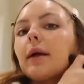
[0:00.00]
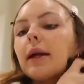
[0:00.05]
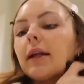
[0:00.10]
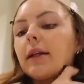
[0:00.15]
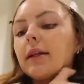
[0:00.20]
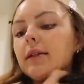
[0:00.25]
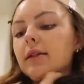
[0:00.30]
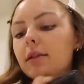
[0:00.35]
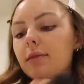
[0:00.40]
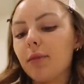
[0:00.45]

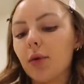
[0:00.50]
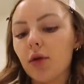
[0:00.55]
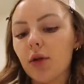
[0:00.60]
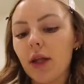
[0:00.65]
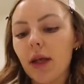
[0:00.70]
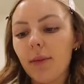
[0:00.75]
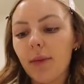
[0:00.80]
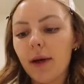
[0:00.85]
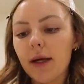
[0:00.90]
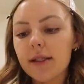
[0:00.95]
Brandon's
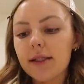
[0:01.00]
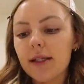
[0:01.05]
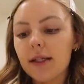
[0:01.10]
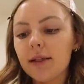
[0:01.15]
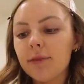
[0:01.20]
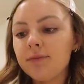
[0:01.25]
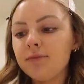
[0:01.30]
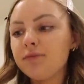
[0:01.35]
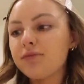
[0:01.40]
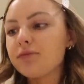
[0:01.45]
birthday
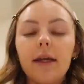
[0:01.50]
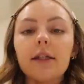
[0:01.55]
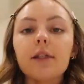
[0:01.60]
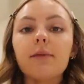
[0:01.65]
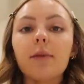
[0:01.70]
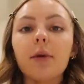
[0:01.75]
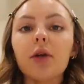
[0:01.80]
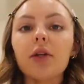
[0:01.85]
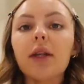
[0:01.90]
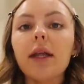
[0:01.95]
present. His
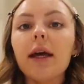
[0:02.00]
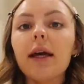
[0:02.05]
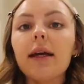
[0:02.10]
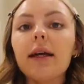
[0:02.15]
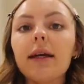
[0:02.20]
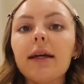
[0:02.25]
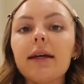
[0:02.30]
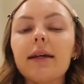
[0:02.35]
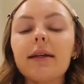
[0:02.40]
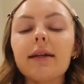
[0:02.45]
birthday
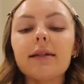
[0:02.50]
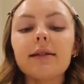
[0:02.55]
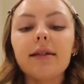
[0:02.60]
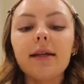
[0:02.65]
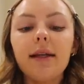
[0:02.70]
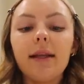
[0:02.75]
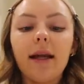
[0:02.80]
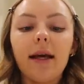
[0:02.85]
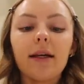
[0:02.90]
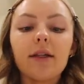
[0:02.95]
is
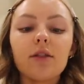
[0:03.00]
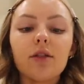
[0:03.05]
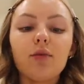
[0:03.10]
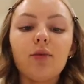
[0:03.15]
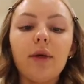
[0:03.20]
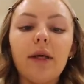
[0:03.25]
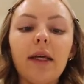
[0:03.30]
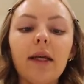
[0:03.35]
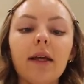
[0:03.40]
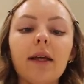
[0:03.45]
next
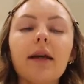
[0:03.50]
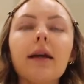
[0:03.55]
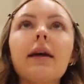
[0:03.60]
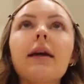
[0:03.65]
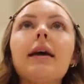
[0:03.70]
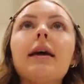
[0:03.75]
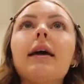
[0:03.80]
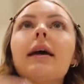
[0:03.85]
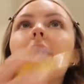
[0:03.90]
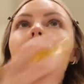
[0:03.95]
week
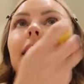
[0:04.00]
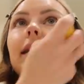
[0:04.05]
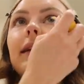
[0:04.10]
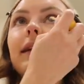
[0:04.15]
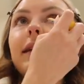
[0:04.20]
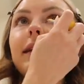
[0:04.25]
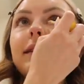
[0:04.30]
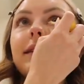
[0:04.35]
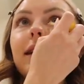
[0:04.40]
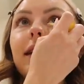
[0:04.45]
and
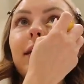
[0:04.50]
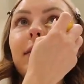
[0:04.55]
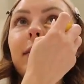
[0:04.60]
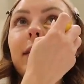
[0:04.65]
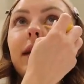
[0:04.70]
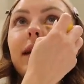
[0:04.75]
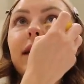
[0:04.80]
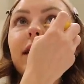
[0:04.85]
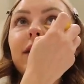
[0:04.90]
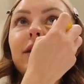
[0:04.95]
he's gonna
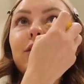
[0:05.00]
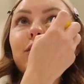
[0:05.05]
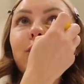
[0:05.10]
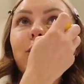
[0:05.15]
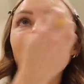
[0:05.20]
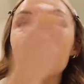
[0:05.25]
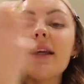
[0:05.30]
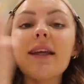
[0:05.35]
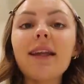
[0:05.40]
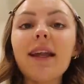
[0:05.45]
be
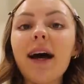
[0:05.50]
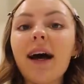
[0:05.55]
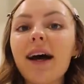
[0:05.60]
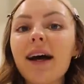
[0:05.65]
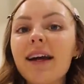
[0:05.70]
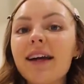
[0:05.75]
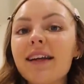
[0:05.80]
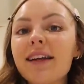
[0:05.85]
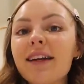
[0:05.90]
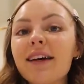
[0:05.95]

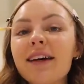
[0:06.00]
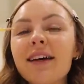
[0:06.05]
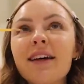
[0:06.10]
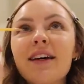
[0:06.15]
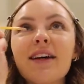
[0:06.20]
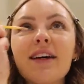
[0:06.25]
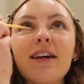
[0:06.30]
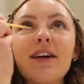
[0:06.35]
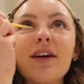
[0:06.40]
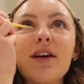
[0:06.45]

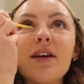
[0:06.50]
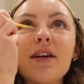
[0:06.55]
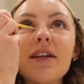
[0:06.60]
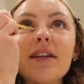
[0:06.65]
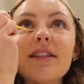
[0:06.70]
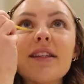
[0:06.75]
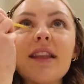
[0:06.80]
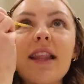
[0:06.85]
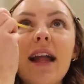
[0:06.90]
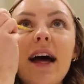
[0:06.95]
29,
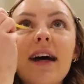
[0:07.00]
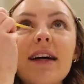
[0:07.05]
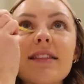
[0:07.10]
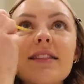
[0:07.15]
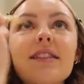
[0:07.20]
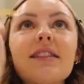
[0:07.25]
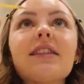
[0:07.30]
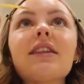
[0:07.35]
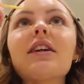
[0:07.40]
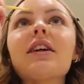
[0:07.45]
his
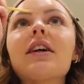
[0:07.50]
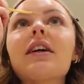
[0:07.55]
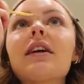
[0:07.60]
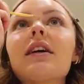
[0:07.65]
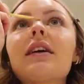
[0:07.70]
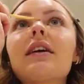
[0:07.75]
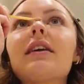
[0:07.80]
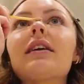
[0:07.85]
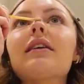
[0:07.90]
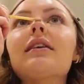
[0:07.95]
last
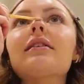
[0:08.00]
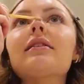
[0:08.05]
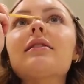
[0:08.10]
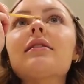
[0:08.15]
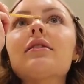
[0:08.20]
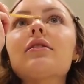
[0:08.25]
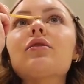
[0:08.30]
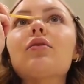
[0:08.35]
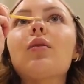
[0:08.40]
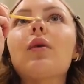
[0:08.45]
year in his
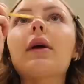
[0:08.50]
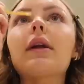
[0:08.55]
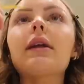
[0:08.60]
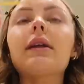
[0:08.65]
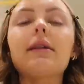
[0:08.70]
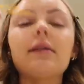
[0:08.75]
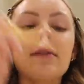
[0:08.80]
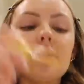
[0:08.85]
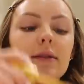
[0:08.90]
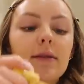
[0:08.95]

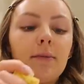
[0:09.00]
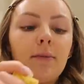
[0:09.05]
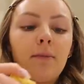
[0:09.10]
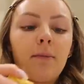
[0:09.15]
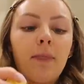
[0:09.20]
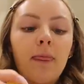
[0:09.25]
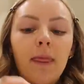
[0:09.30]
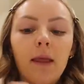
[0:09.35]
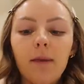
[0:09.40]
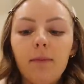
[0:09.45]
20s.
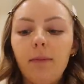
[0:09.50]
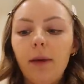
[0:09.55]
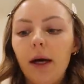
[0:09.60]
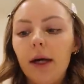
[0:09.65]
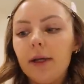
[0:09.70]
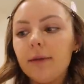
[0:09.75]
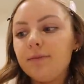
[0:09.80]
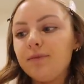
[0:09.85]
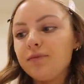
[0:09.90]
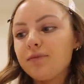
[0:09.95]

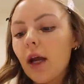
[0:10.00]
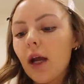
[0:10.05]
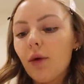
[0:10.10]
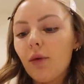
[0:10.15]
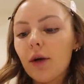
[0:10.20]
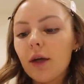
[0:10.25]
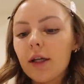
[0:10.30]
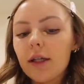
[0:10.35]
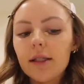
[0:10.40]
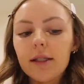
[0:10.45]
But I
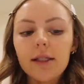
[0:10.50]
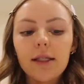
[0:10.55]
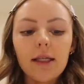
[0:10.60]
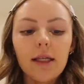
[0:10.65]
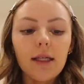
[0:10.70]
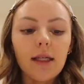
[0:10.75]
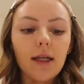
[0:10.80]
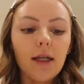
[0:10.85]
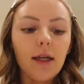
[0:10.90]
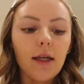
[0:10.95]
wanted to
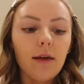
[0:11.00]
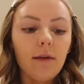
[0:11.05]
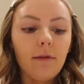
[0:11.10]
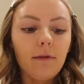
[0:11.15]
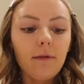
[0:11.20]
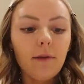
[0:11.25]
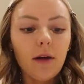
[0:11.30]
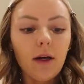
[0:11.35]
see if